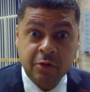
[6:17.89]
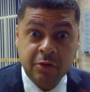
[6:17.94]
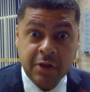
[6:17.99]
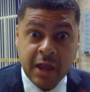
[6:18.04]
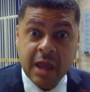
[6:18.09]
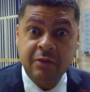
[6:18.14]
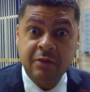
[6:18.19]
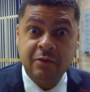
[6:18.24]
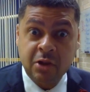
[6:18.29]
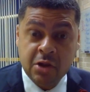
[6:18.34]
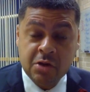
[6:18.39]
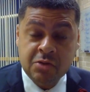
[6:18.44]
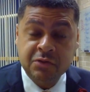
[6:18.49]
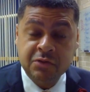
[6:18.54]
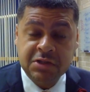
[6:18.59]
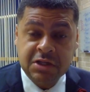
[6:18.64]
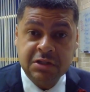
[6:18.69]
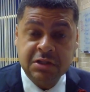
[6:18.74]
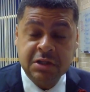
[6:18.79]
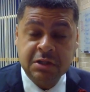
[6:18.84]
I have alone
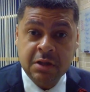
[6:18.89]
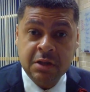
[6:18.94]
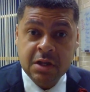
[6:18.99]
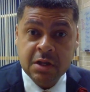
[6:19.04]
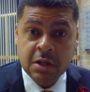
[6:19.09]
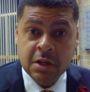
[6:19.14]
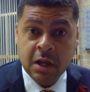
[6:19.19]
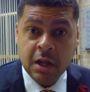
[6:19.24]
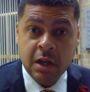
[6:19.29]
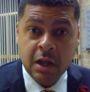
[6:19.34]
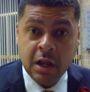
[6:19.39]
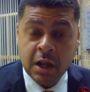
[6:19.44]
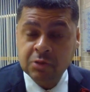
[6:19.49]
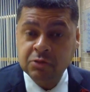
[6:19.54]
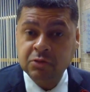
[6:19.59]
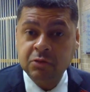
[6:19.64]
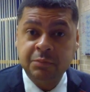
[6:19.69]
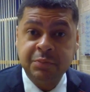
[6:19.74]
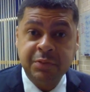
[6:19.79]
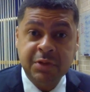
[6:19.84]
teaching uh,
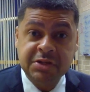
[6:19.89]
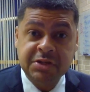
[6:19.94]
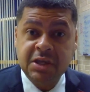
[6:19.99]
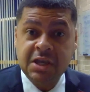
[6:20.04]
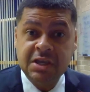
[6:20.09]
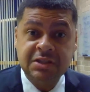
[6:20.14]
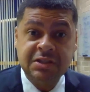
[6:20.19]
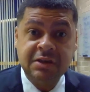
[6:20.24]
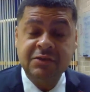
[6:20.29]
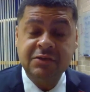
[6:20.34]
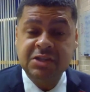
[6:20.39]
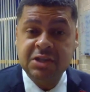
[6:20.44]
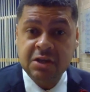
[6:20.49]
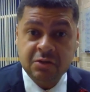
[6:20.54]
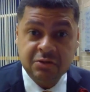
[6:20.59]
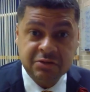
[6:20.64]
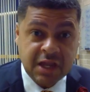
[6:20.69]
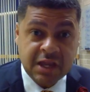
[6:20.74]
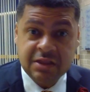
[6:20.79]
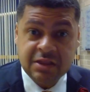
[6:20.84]
100 plus kids every single
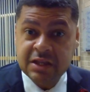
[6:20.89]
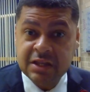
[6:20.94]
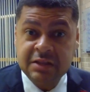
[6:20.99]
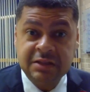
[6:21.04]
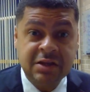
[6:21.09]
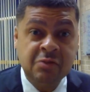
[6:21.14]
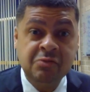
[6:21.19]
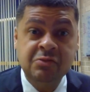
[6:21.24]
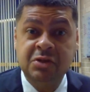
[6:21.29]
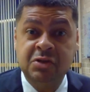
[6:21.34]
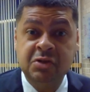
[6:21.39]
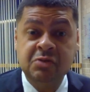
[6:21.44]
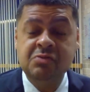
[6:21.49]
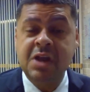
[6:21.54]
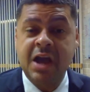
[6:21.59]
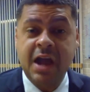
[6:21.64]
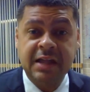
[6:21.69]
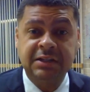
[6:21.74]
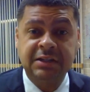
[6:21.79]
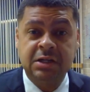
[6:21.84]
day that don't do
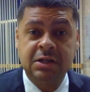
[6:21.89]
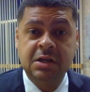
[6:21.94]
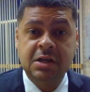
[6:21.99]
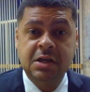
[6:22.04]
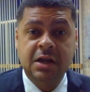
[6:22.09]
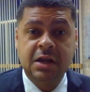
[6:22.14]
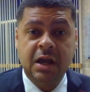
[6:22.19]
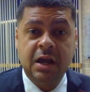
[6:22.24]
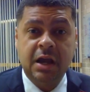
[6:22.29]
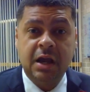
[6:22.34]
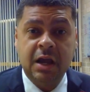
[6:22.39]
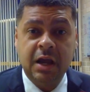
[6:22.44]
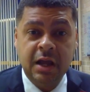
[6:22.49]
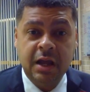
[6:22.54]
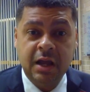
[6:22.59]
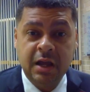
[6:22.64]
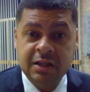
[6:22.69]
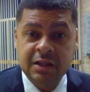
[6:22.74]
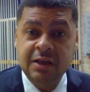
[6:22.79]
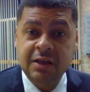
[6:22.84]
not
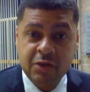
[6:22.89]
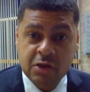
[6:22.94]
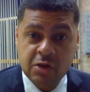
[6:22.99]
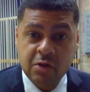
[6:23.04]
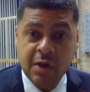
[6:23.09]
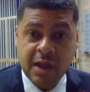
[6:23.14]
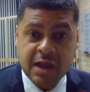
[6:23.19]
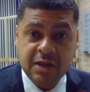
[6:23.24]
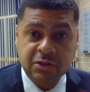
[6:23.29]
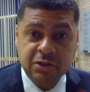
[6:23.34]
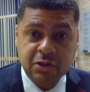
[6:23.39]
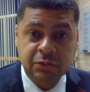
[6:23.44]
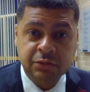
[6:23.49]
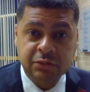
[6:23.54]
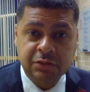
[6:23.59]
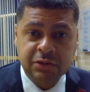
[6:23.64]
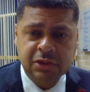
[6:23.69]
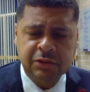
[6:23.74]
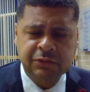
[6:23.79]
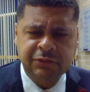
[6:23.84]
uh, live in your household.
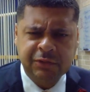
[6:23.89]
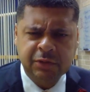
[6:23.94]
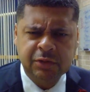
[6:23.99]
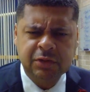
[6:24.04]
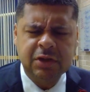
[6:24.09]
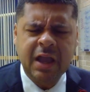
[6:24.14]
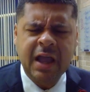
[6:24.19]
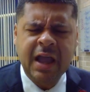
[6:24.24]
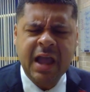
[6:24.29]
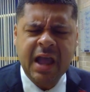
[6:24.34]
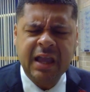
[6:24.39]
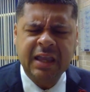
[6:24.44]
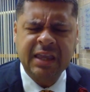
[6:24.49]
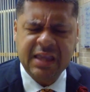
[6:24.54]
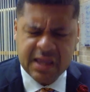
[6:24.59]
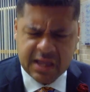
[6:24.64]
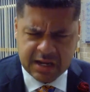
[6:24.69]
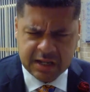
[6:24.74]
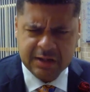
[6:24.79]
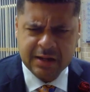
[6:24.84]
So, folks, I
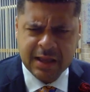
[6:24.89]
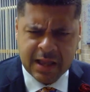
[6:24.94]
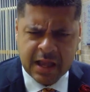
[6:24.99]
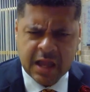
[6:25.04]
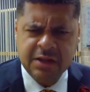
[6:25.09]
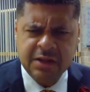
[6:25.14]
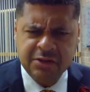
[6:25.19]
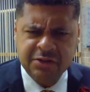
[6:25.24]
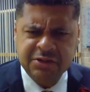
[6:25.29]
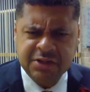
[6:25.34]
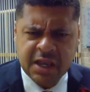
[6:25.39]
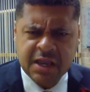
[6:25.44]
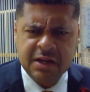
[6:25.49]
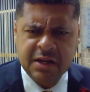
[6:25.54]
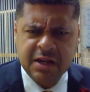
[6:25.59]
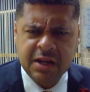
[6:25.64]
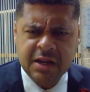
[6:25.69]
get it. I understand it.